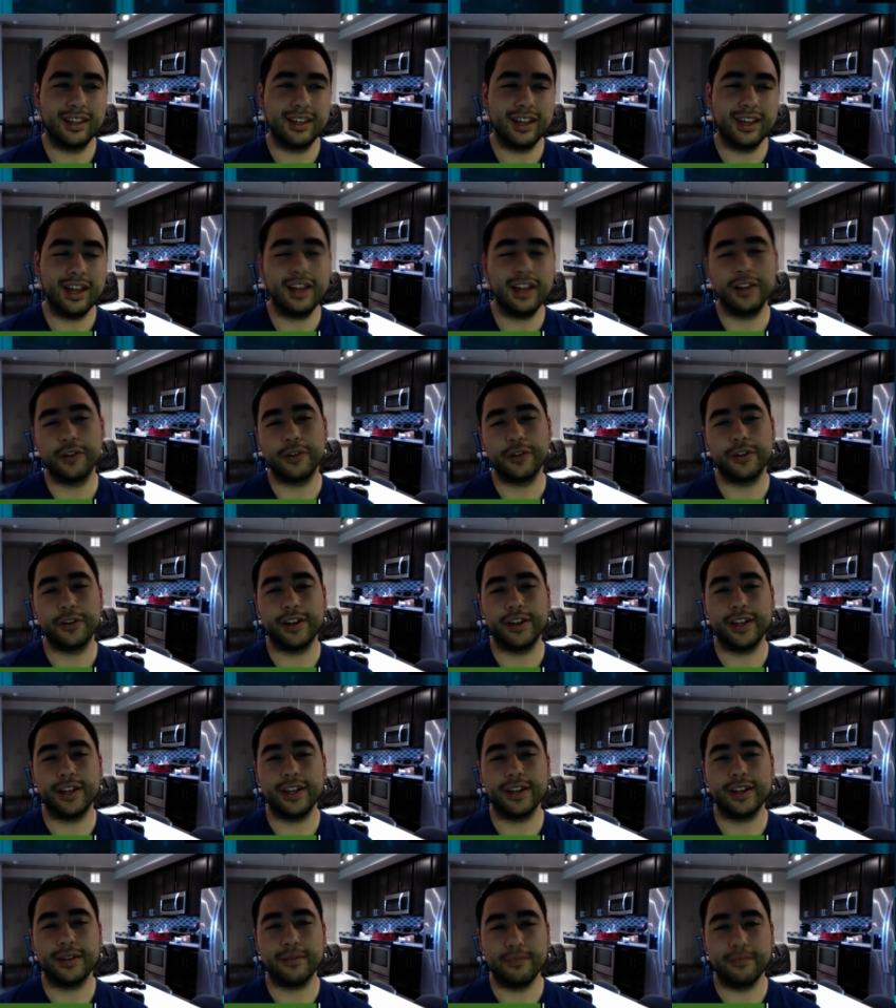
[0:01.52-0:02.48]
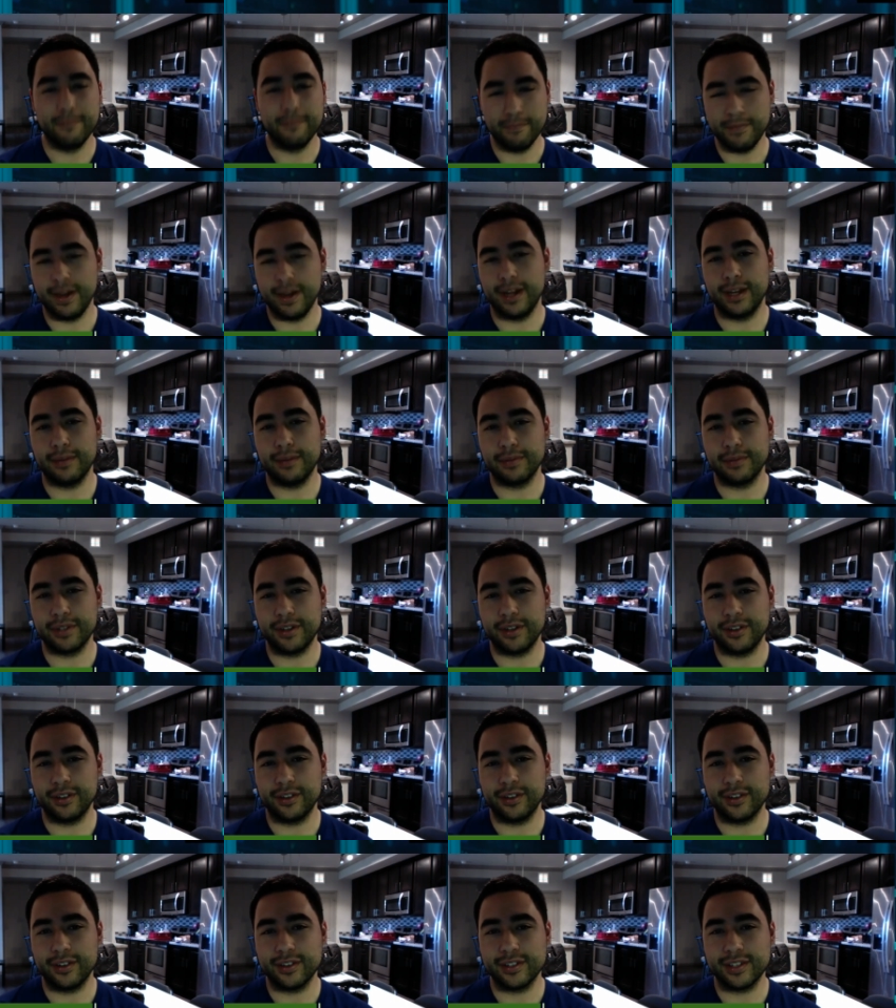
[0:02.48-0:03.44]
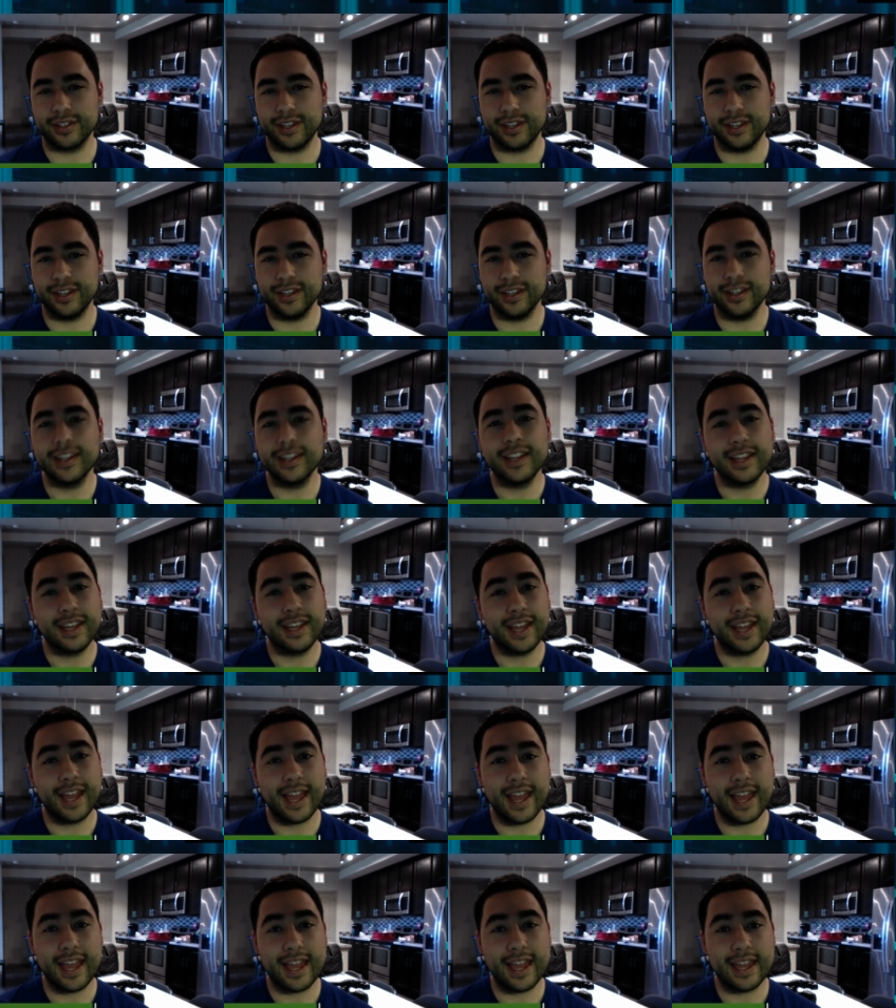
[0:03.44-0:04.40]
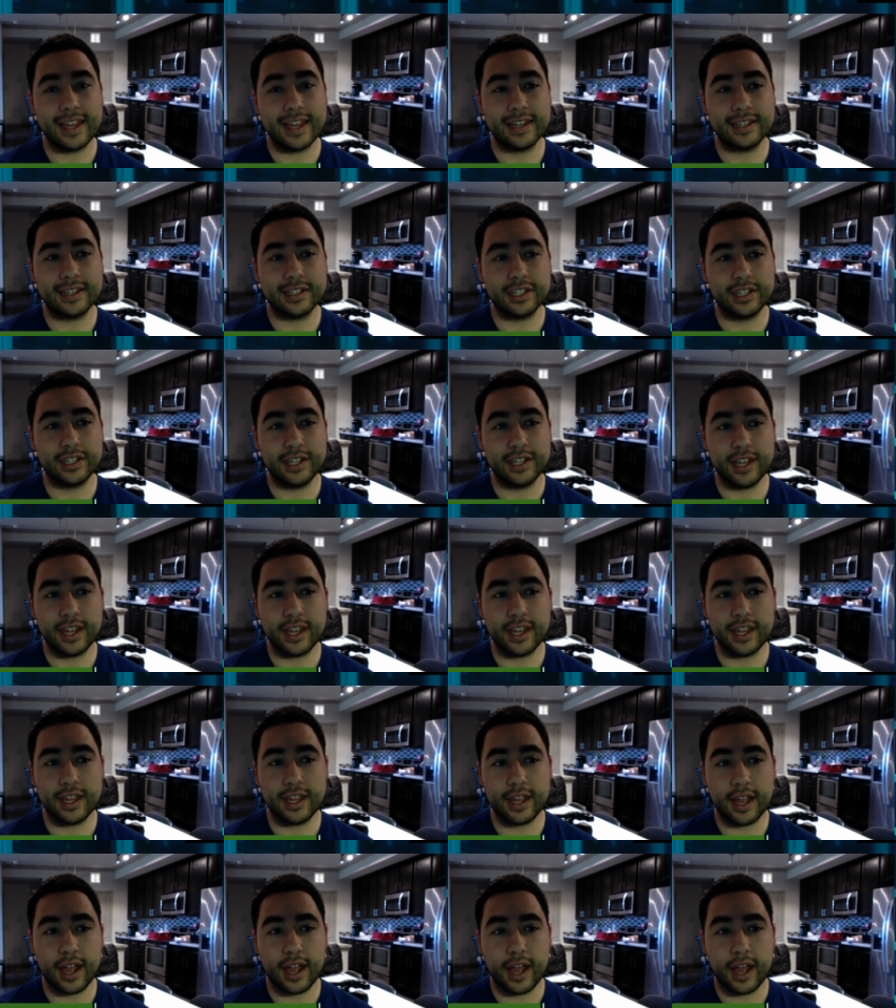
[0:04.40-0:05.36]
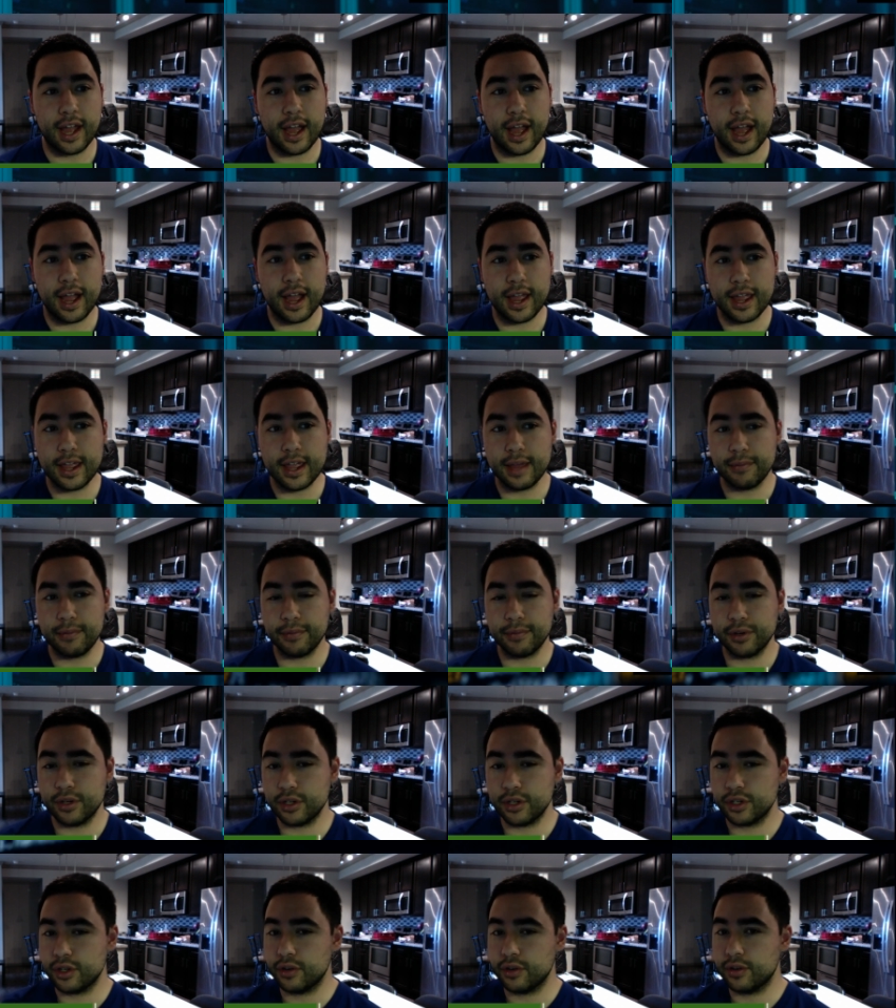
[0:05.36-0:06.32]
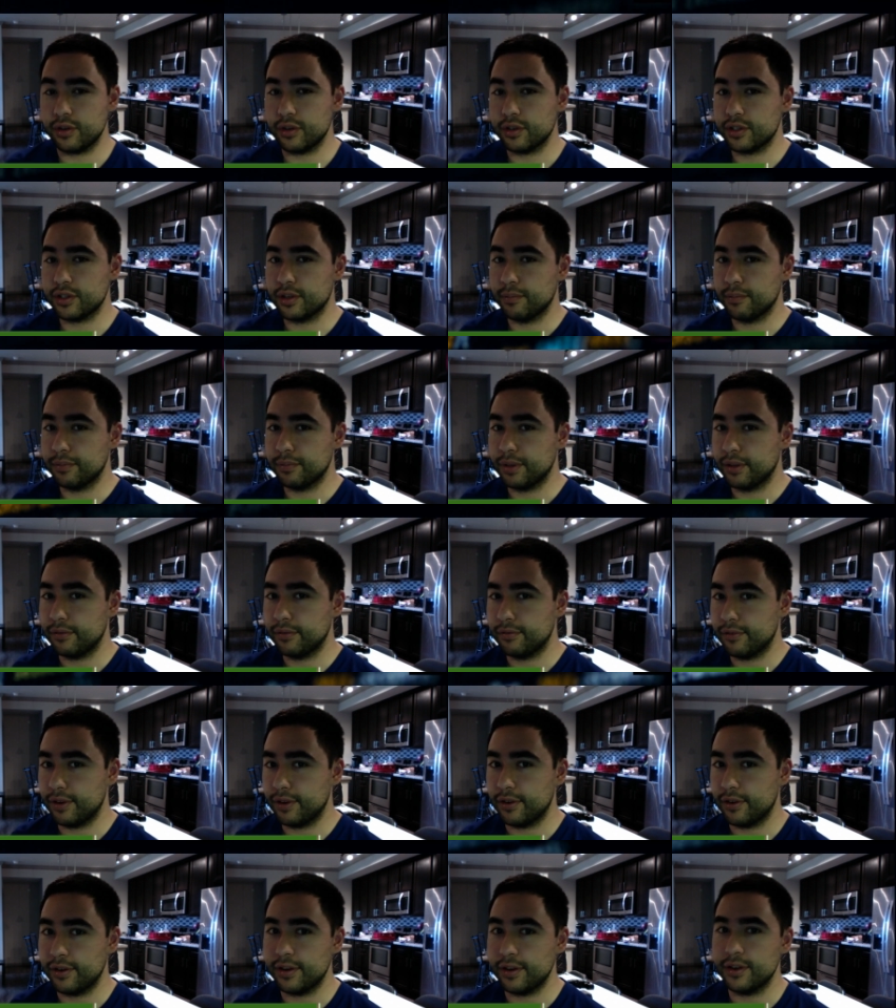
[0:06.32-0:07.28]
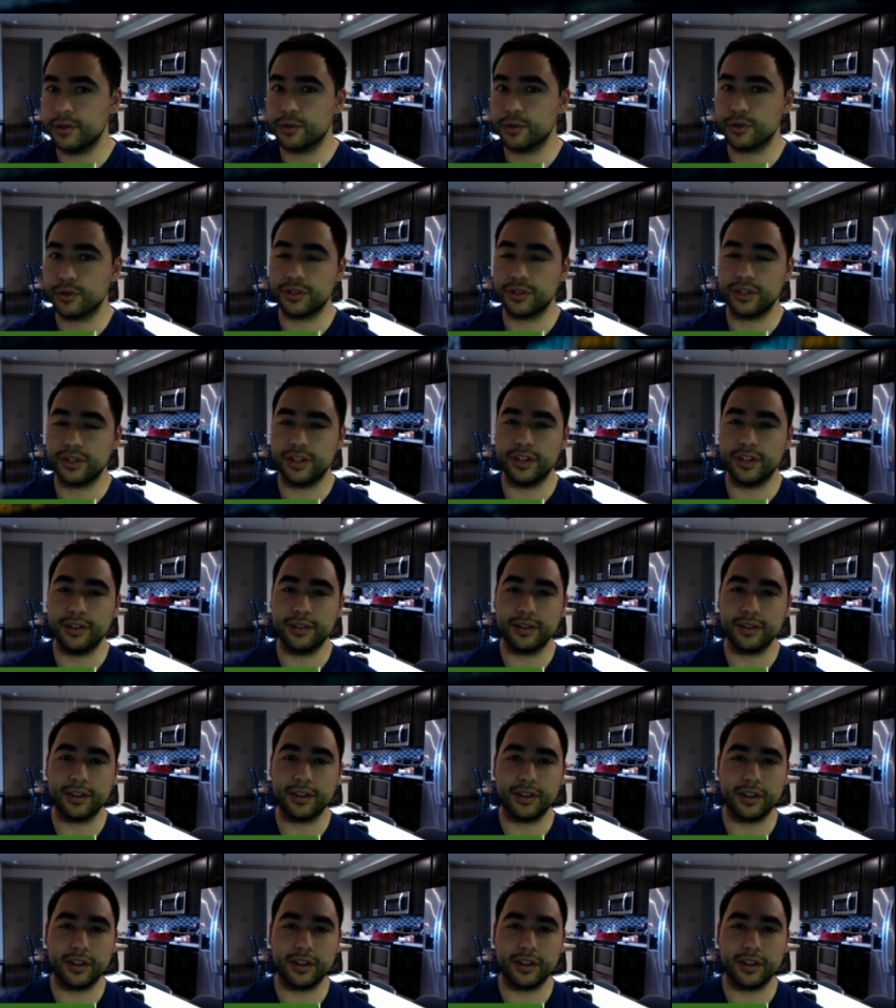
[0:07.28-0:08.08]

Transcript: Hello Internet, my name is Aaron Garcia, and today I am going to show you something very interesting.